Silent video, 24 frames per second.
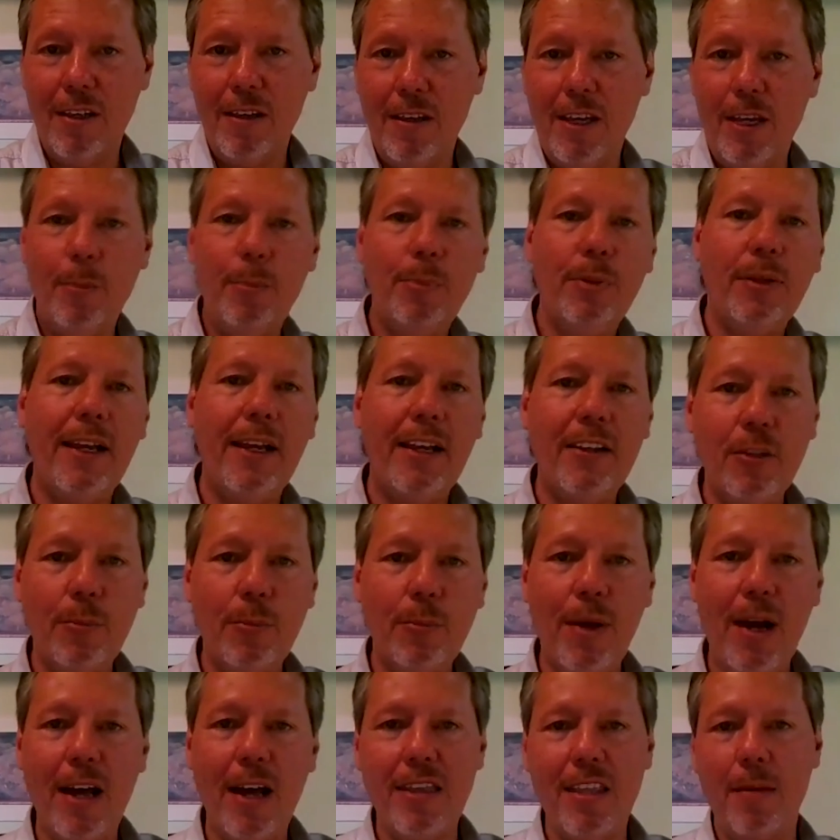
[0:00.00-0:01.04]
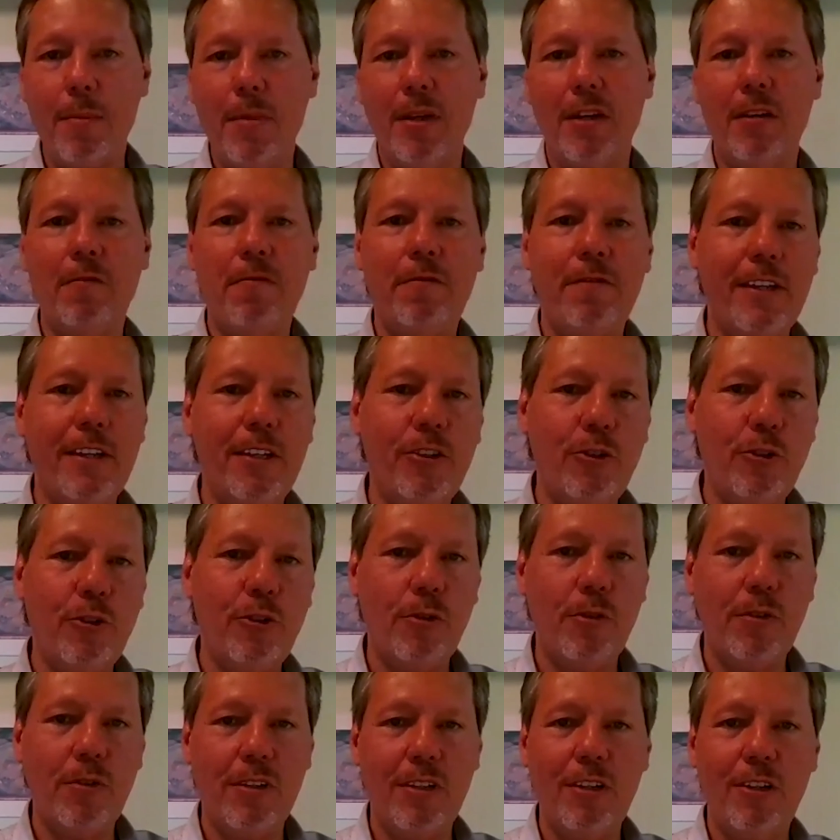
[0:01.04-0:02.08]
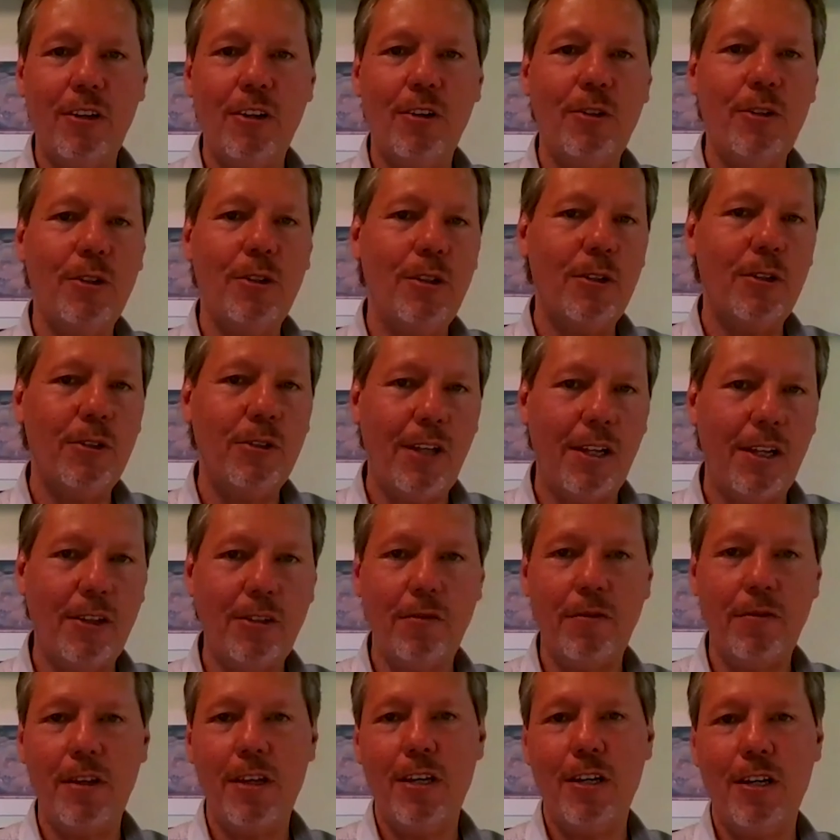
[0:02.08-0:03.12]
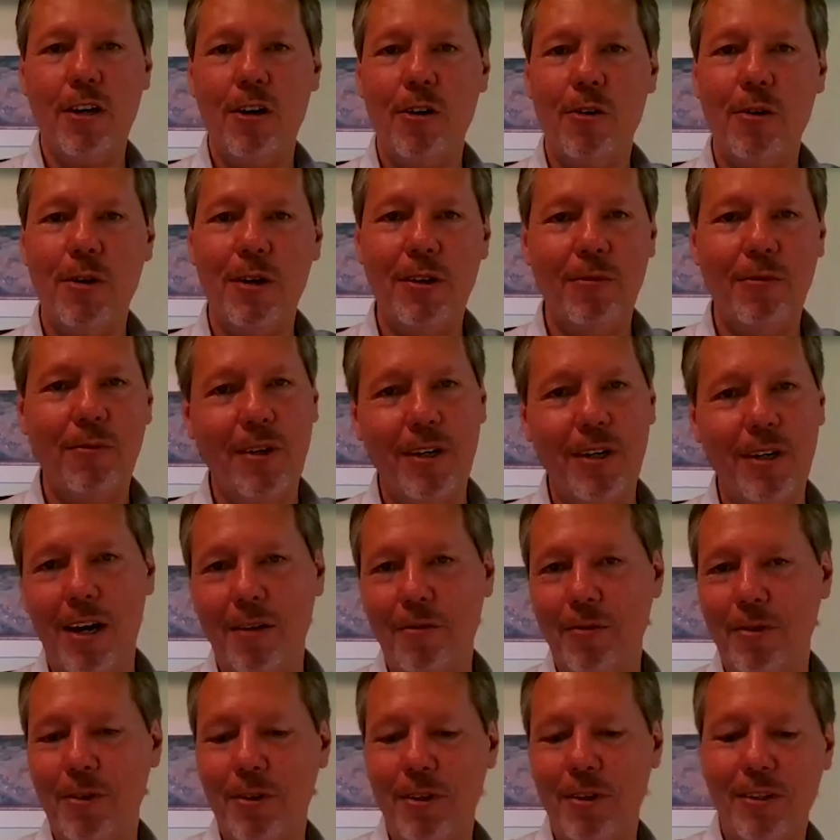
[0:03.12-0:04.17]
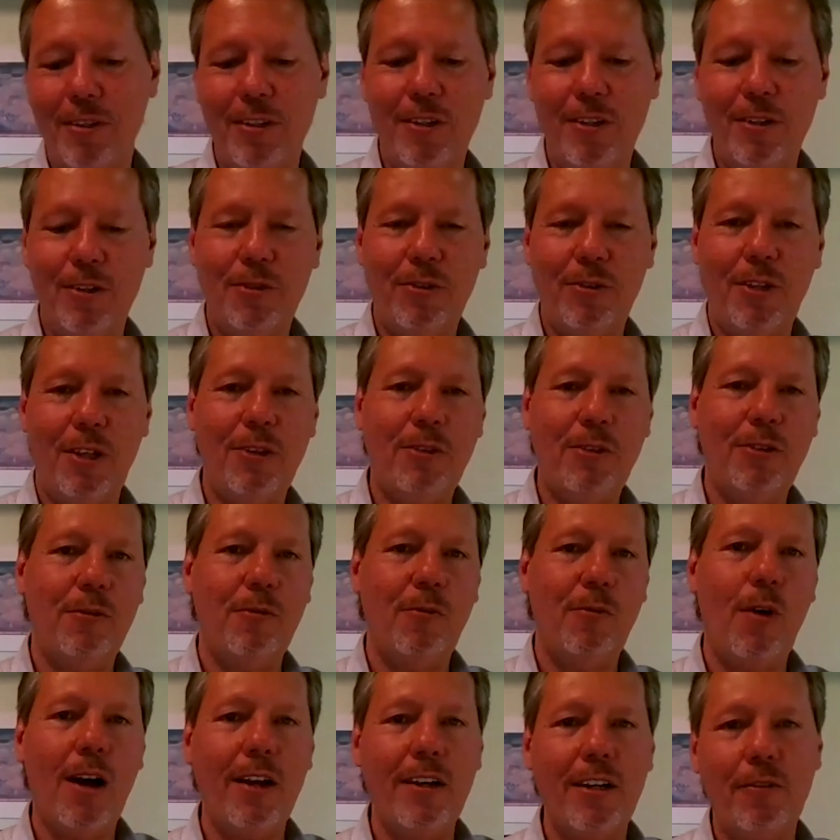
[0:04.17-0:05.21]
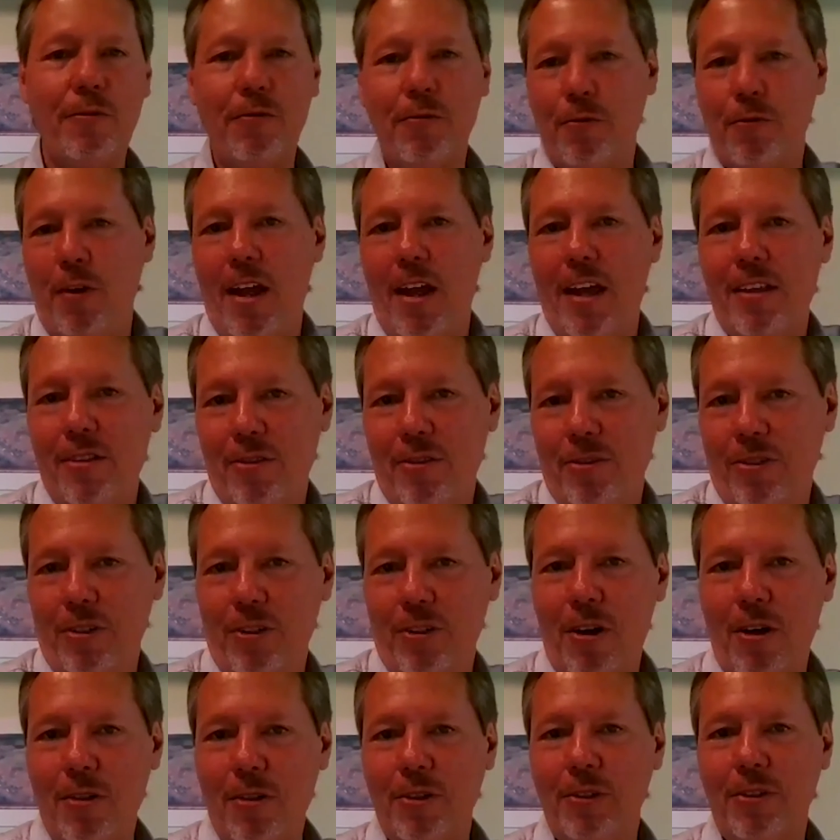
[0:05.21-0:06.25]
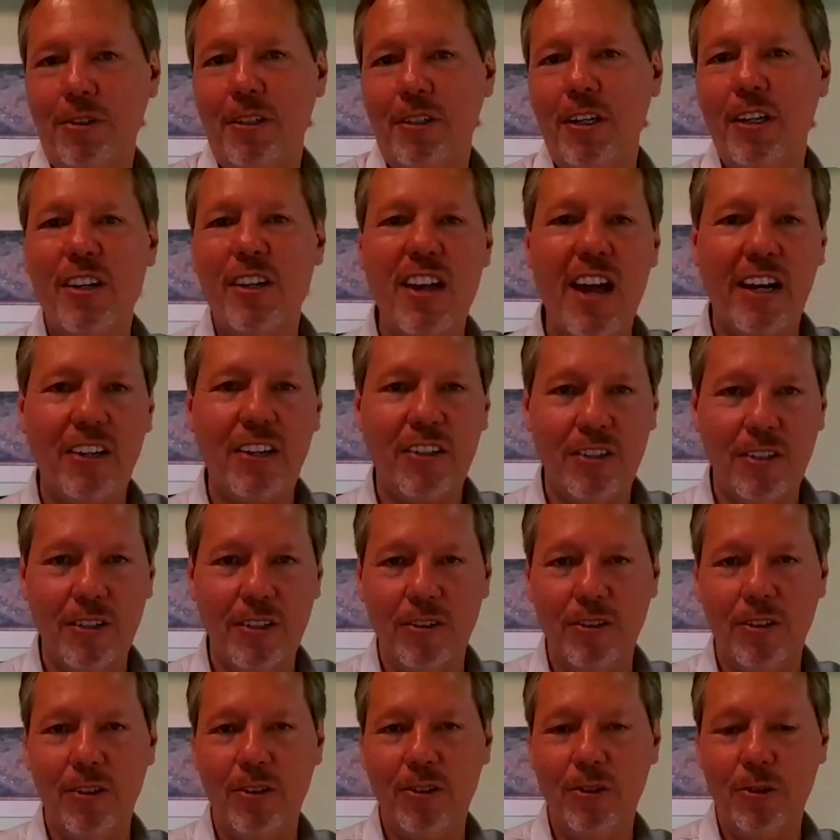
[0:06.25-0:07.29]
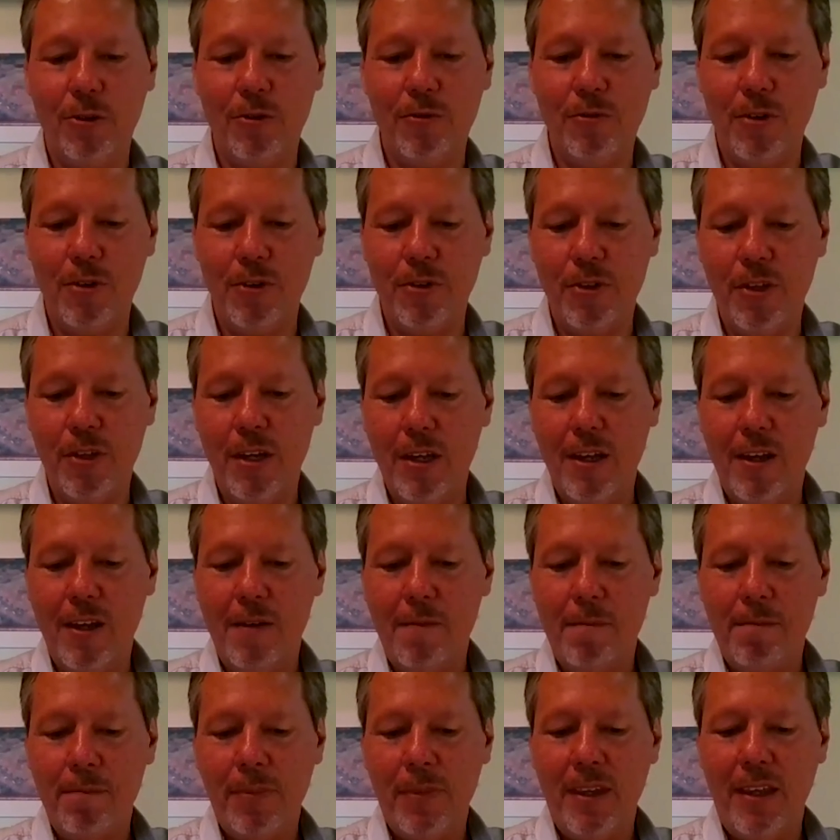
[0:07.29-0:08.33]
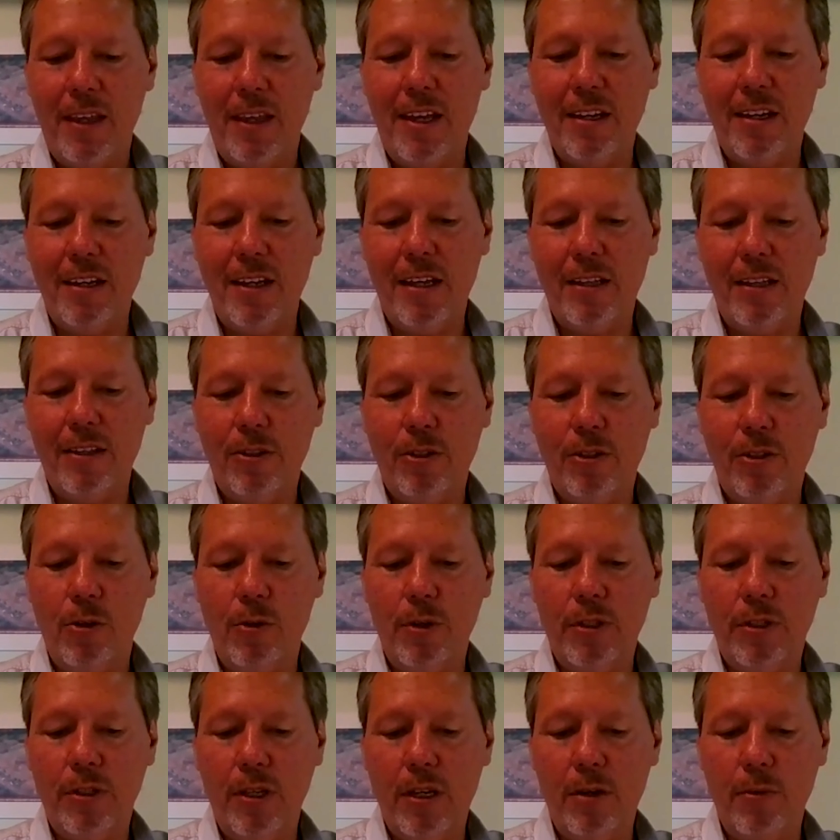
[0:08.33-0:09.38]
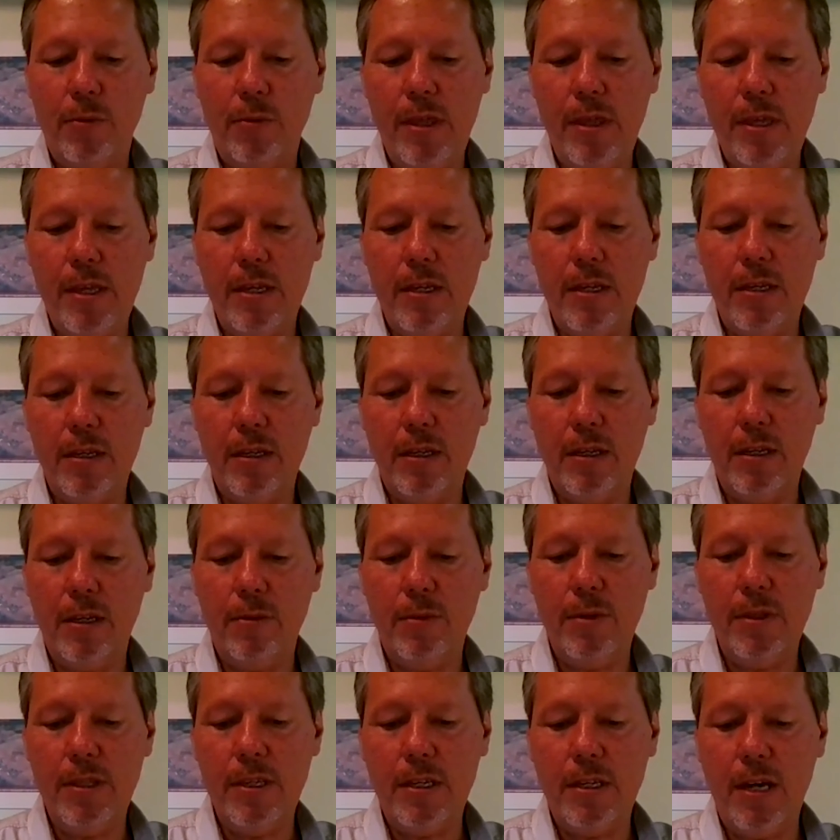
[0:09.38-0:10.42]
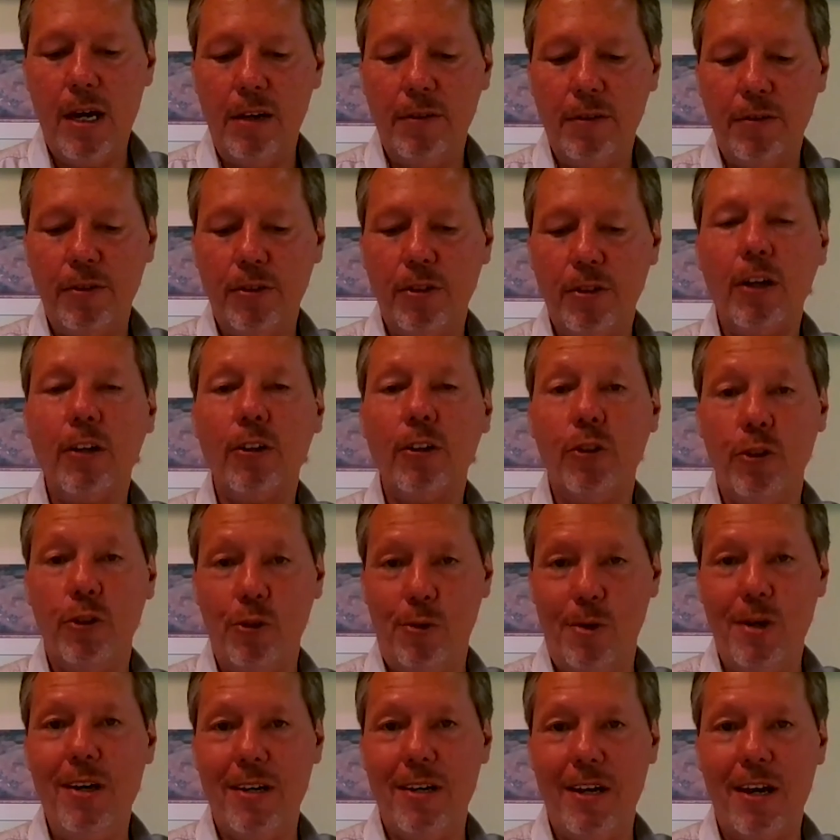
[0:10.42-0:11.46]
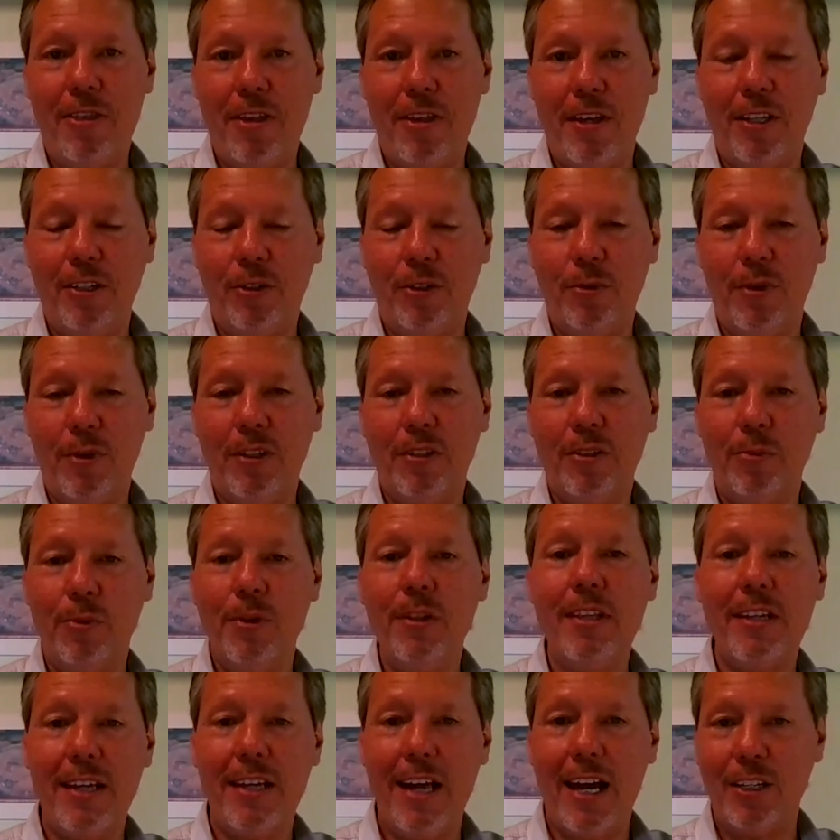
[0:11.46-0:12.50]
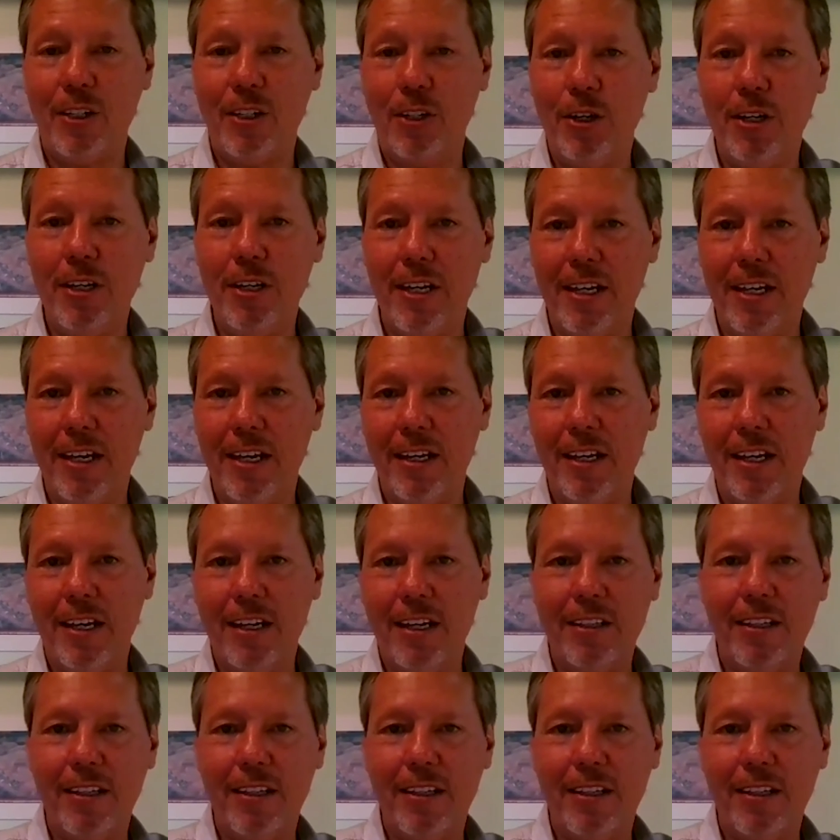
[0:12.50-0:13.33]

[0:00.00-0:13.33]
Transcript: it plays upon them and it feeds your, you know, your little sense of ego and whatever, and your sense of wanting friends and all those connections and so forth. And so it really kind of sucks you in. I think it's really gotten good at